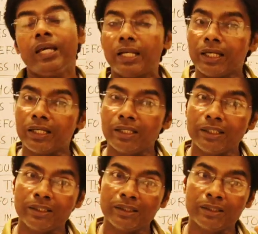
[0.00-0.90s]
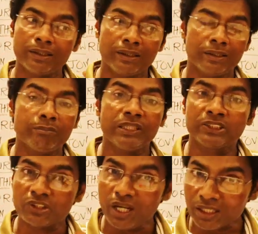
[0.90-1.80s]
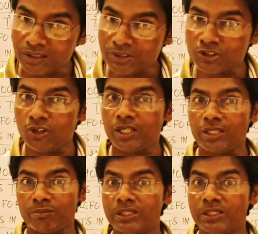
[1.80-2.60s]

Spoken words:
In Petrarchan sonnet,